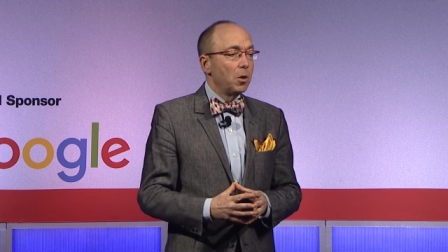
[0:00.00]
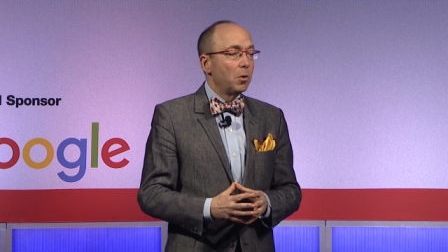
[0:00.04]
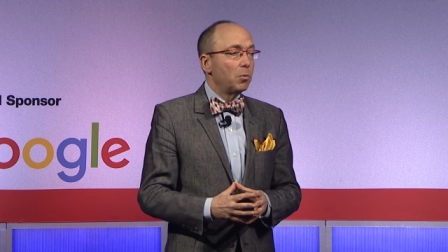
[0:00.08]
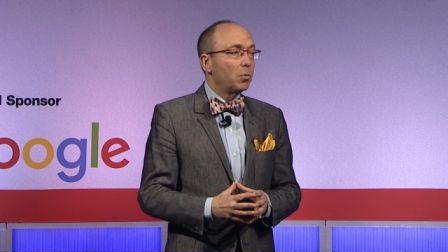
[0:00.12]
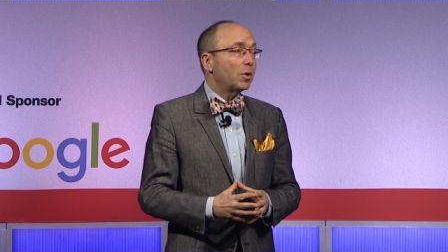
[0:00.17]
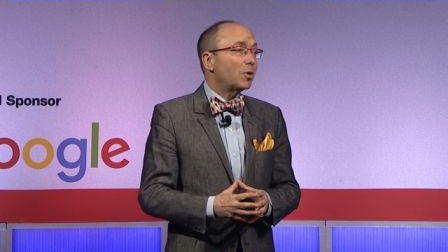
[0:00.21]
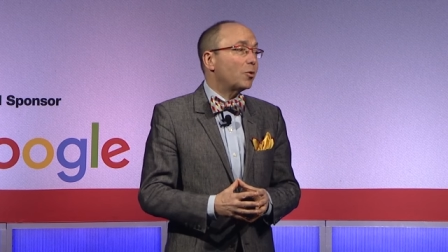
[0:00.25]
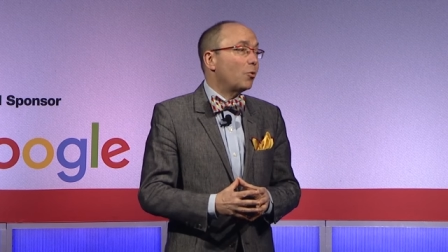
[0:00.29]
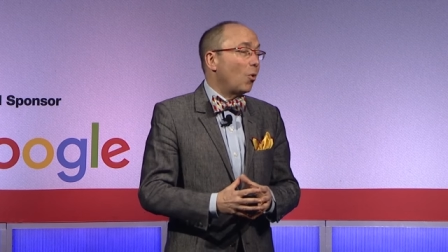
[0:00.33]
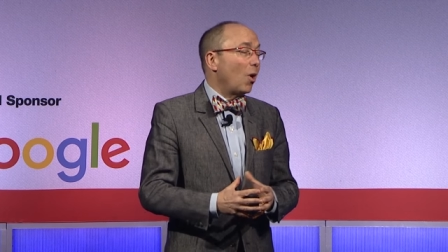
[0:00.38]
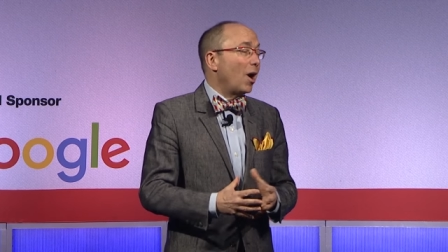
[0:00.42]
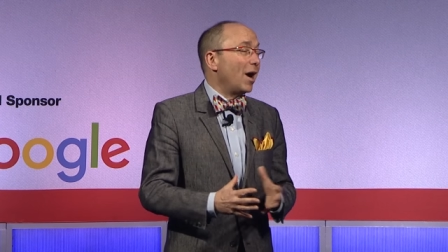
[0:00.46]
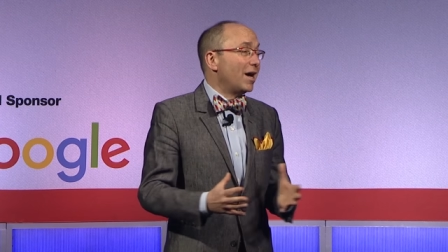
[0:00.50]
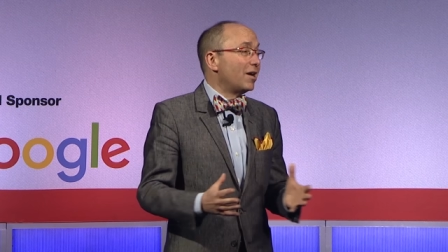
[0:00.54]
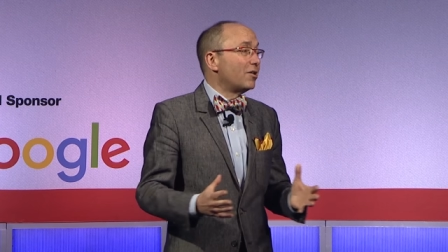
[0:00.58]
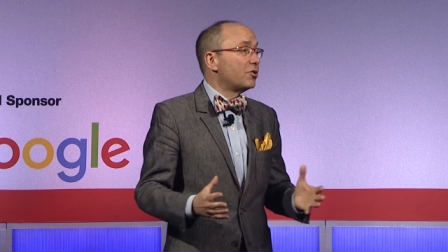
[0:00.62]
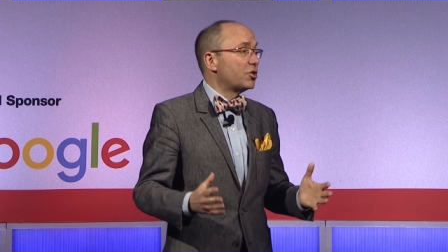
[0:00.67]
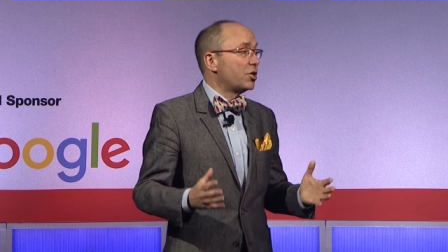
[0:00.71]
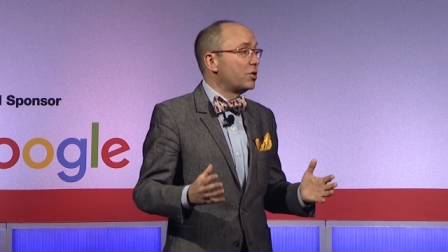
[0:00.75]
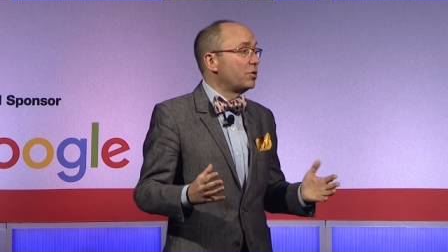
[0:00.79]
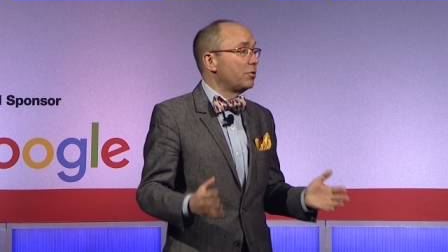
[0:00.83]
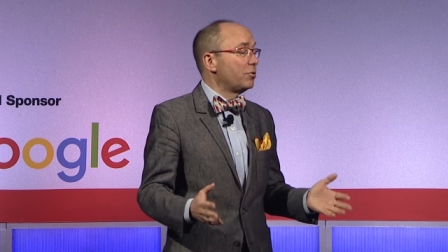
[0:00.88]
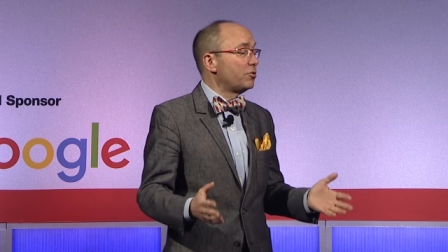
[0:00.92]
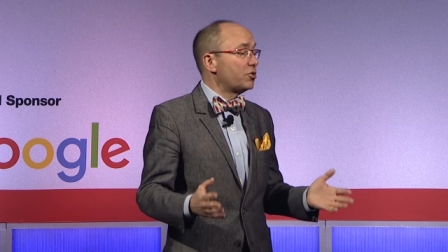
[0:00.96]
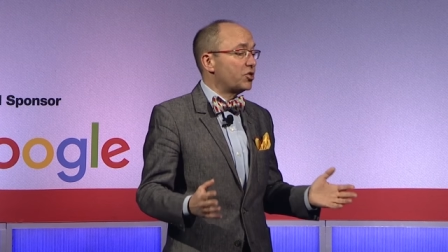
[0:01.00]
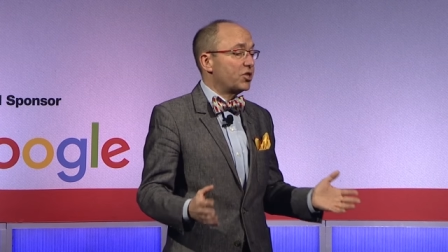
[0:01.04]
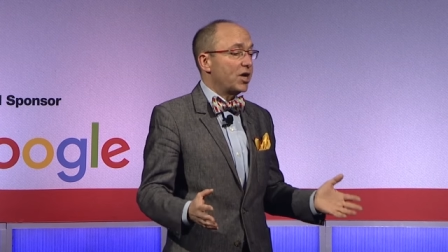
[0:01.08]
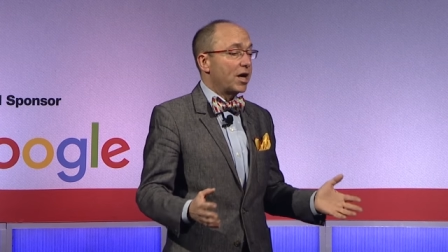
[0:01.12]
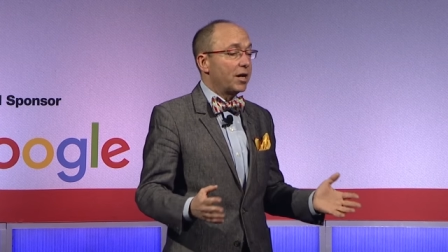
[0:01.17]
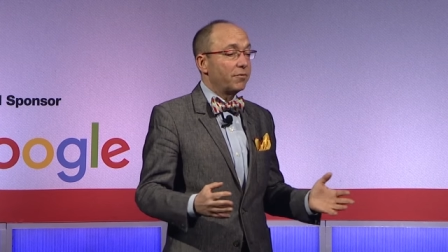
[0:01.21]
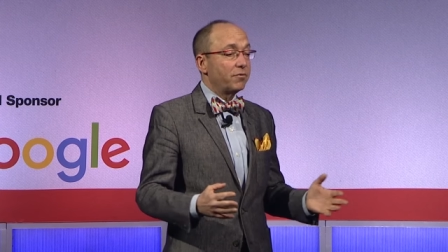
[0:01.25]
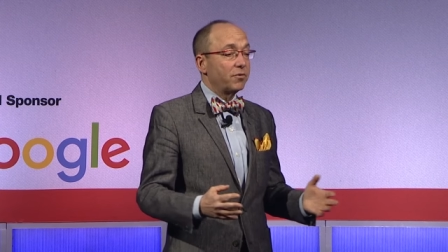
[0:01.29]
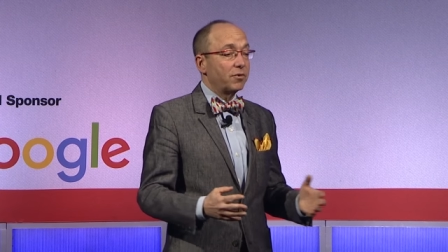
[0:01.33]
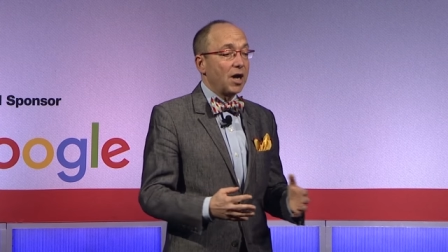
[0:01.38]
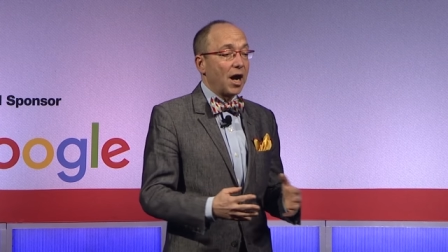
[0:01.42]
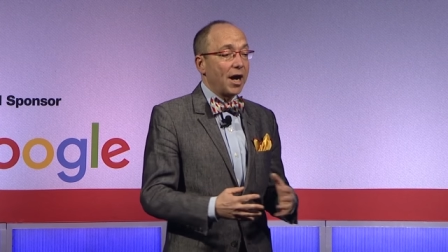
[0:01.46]
requires a new set
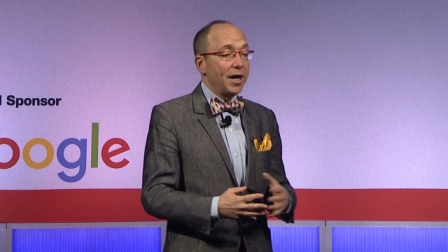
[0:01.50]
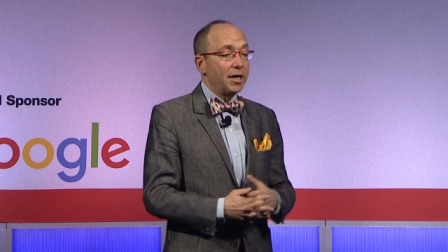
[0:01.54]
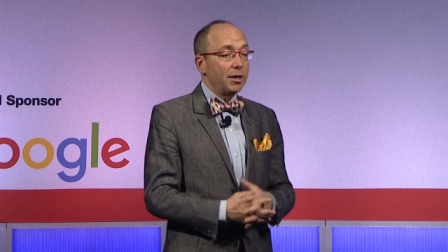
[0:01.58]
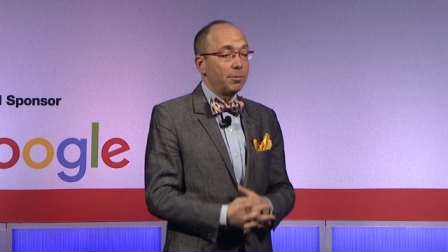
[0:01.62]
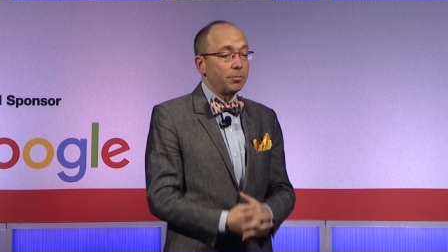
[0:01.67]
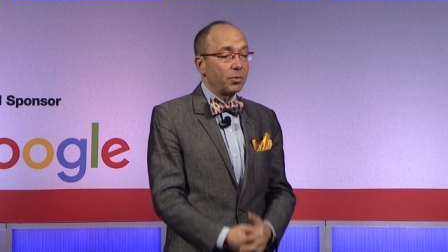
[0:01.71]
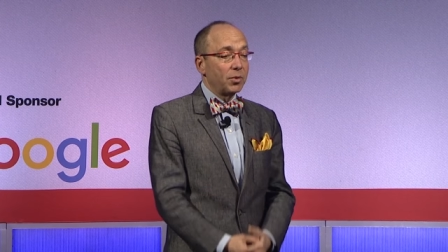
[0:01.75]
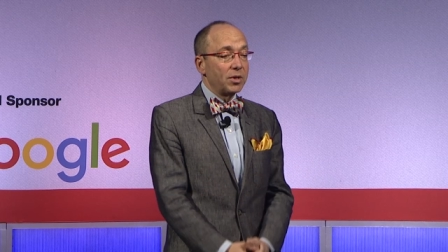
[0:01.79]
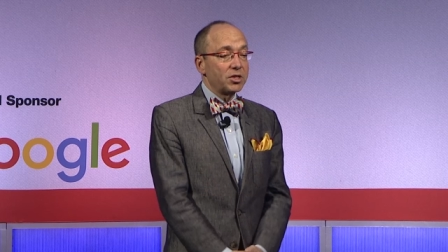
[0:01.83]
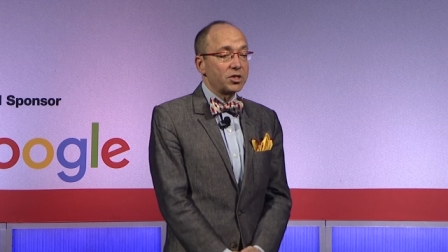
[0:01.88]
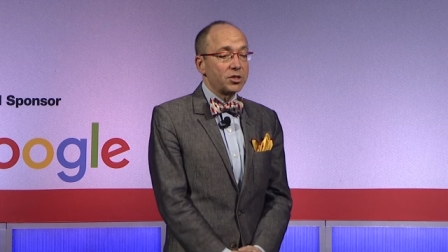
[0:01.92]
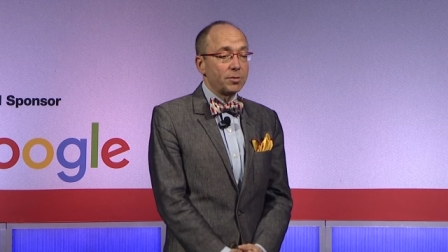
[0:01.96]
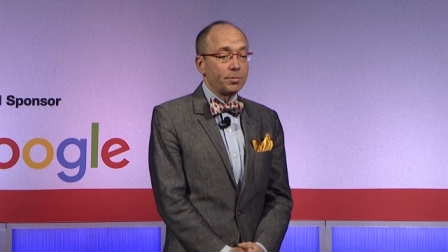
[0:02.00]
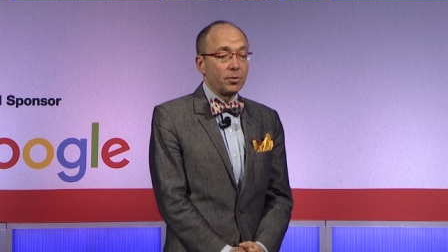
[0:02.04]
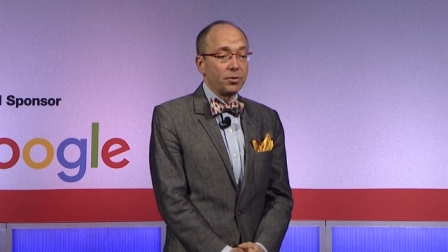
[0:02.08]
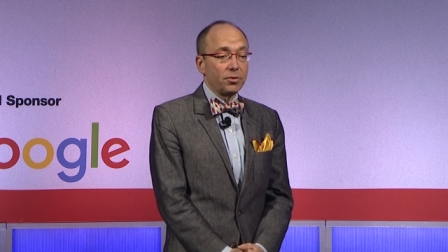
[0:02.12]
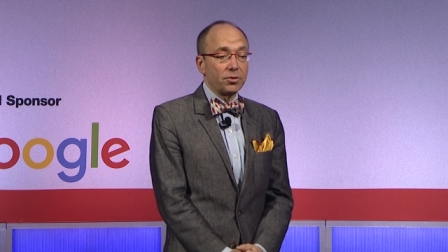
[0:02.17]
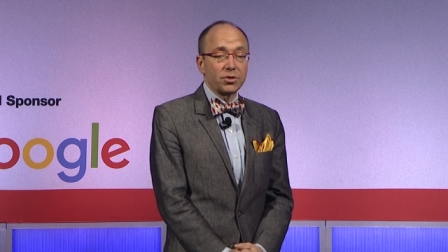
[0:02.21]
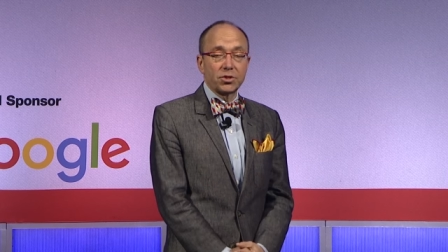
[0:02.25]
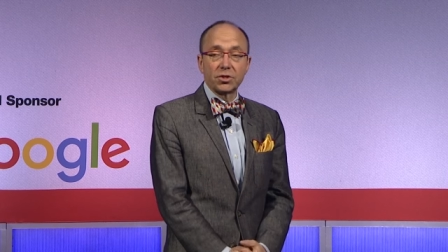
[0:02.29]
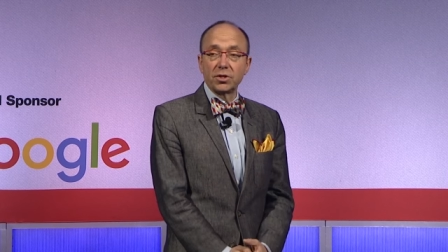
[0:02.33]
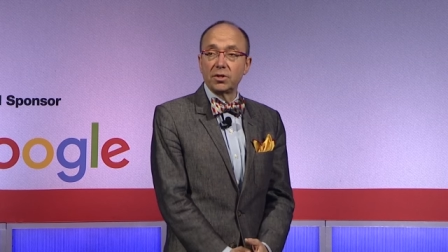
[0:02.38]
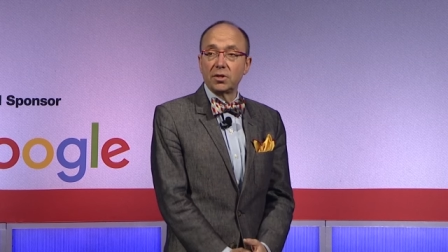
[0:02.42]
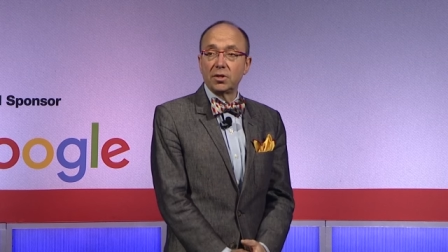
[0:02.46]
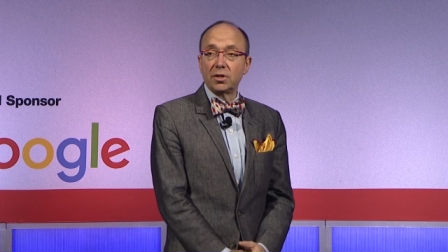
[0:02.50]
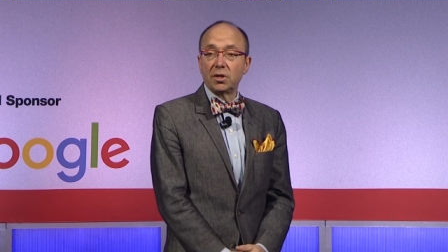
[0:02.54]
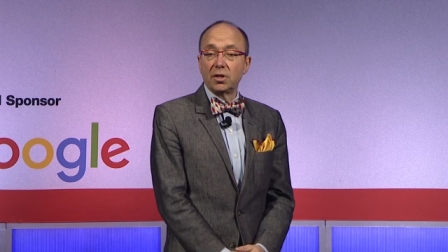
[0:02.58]
of guiding principles.